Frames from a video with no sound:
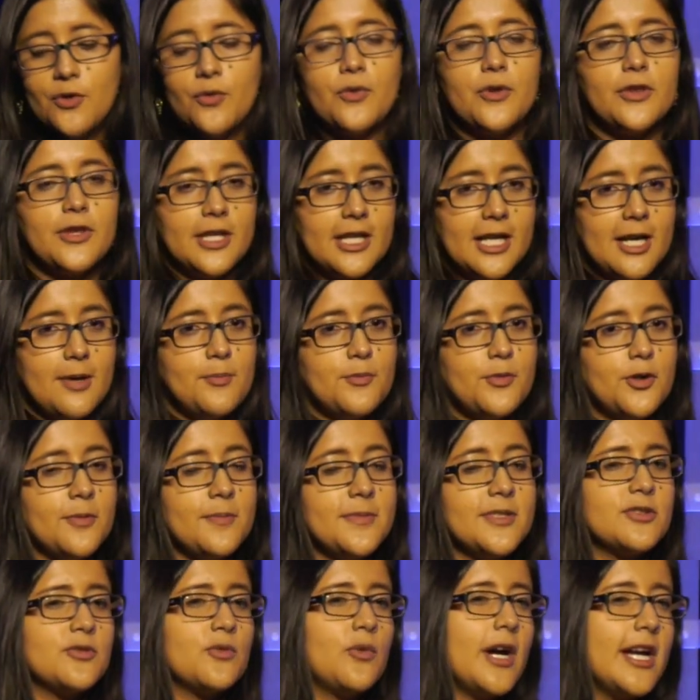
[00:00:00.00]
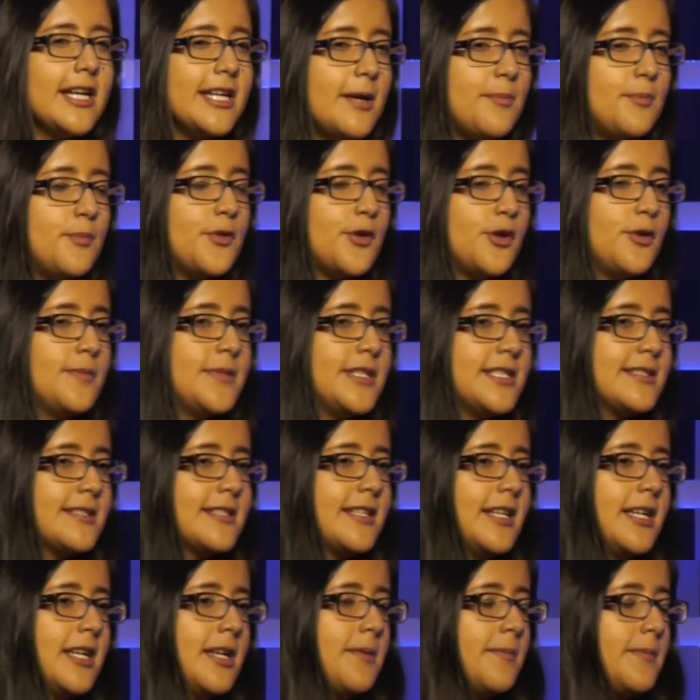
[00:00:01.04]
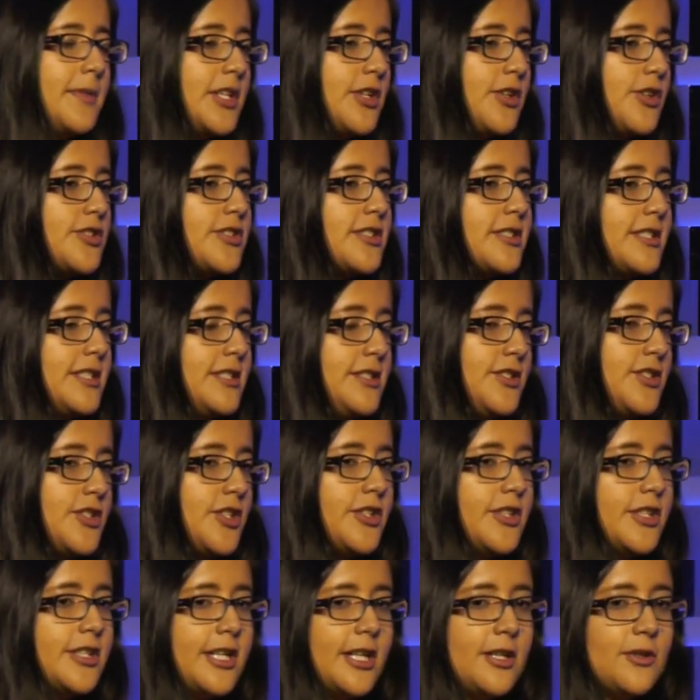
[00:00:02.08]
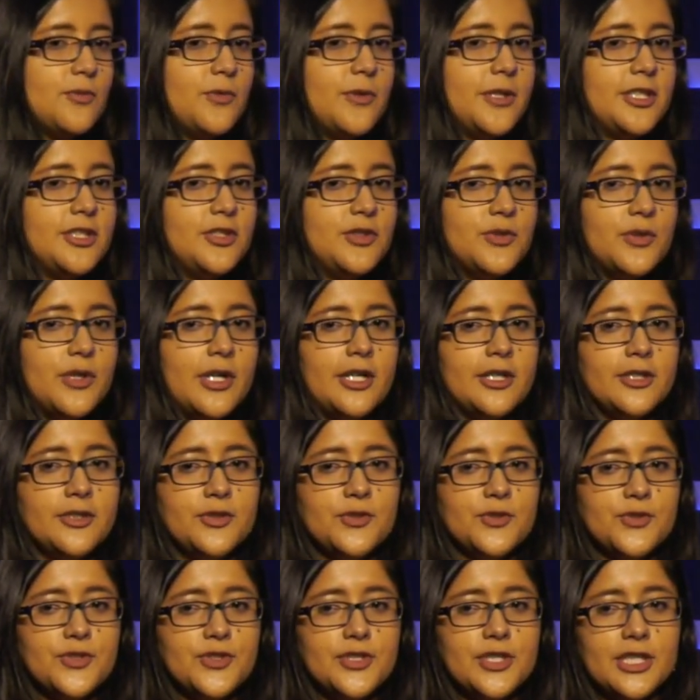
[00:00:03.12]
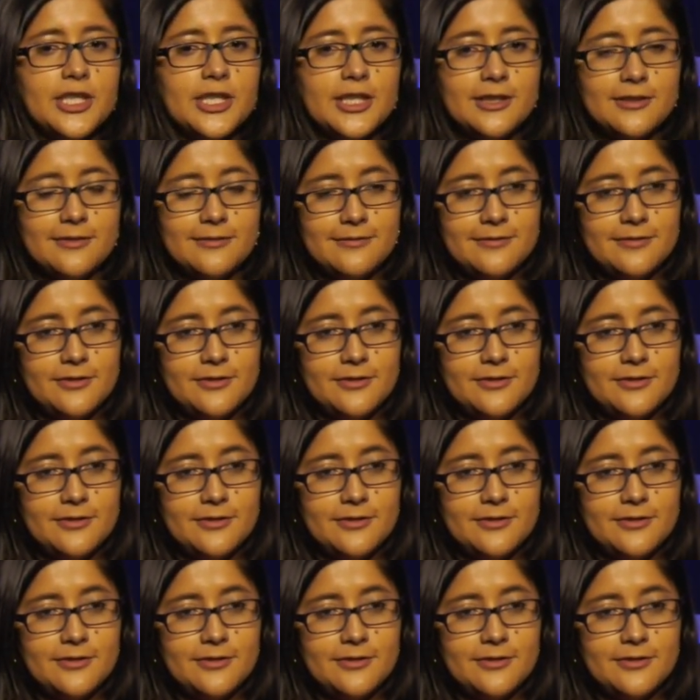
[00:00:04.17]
within a promise. Why a promise? Because in general, when you are using,